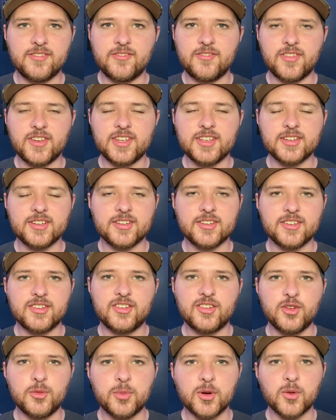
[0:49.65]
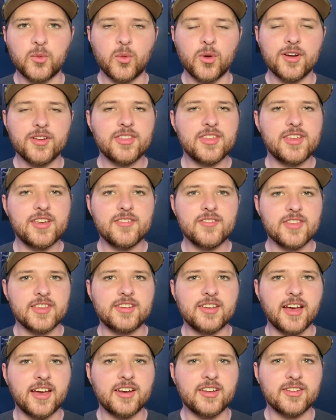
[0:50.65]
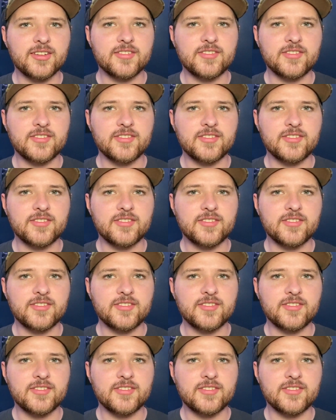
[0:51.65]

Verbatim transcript: feel super worthy of the title